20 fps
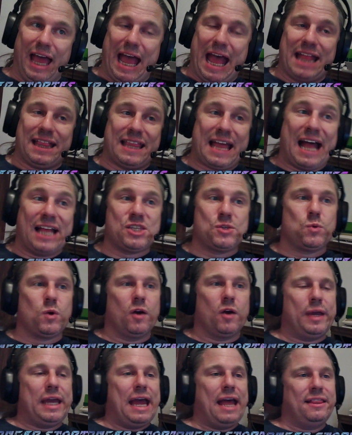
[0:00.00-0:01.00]
And that's
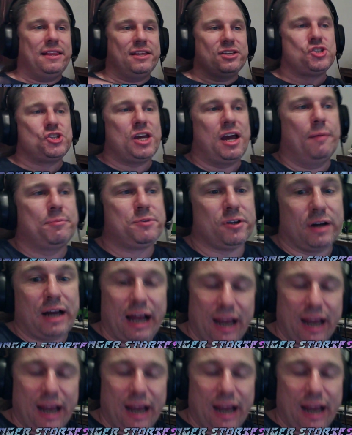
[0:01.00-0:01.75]
where we end this chapter.